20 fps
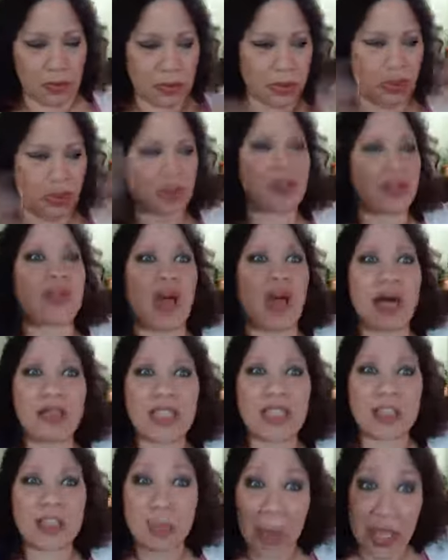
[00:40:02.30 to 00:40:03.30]
So there's
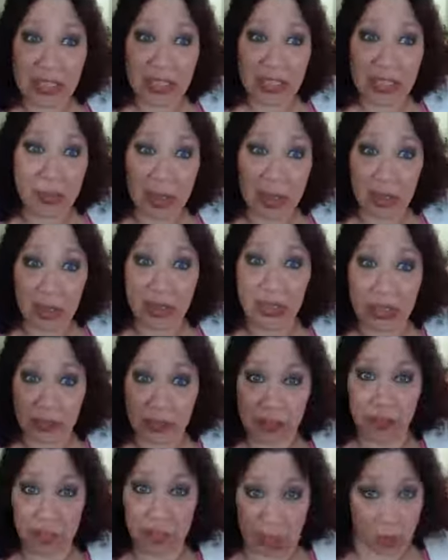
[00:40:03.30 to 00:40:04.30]
all these
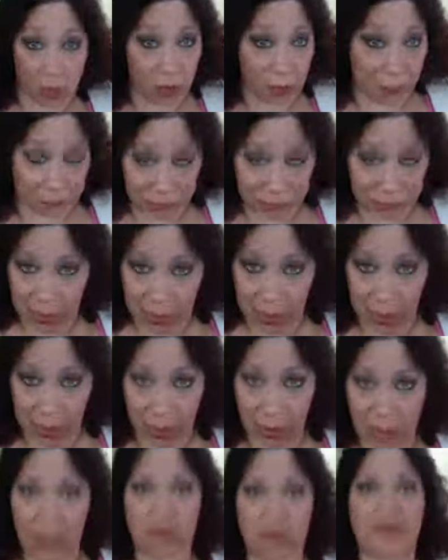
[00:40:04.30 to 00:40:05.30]
possibilities for you.
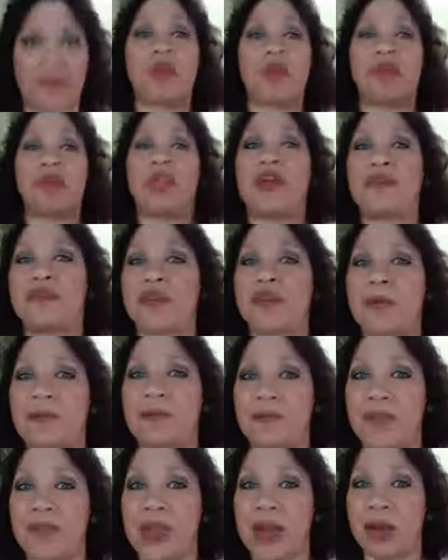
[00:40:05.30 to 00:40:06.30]
If you live
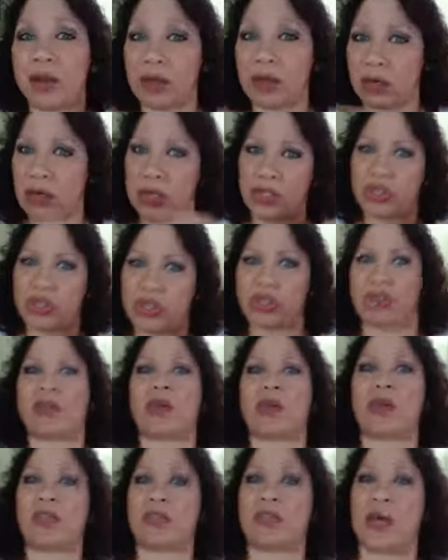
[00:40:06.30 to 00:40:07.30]
from fear, you're going to
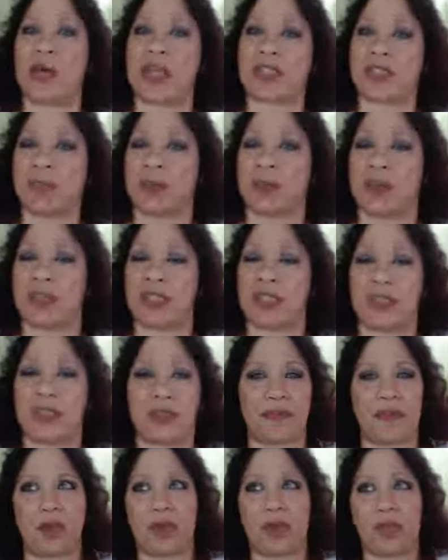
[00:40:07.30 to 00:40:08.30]
choose those
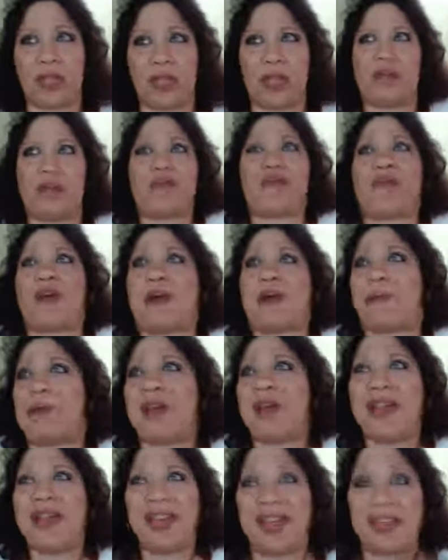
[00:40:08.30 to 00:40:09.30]
possibilities. If you live
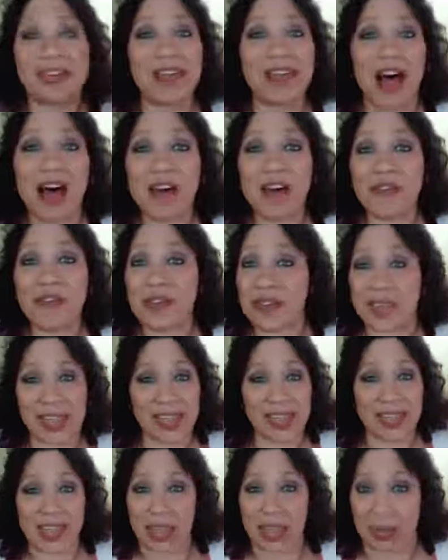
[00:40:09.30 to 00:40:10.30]
from love and
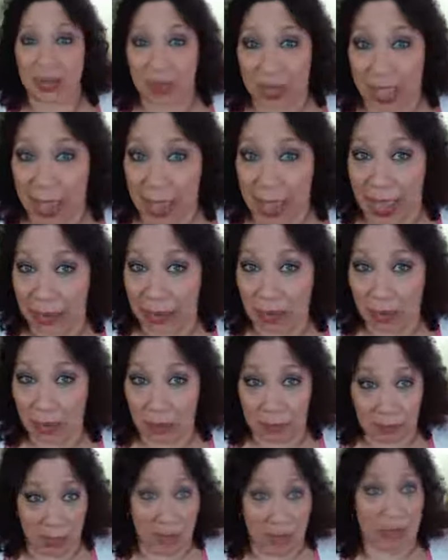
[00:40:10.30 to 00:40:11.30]
thinking that you can,
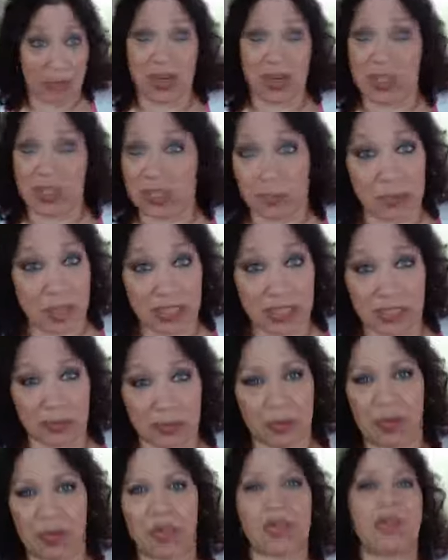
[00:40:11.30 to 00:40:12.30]
maybe it is a
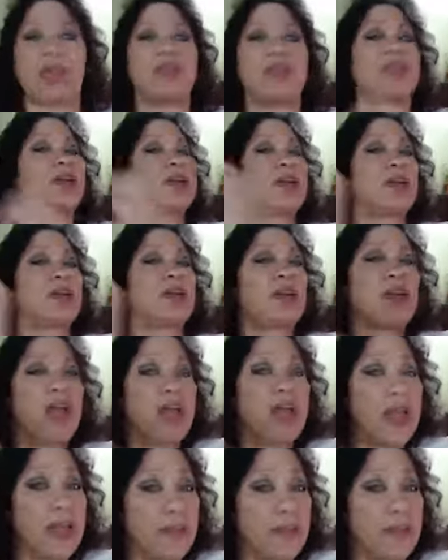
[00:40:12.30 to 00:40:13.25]
possibility, then you're going to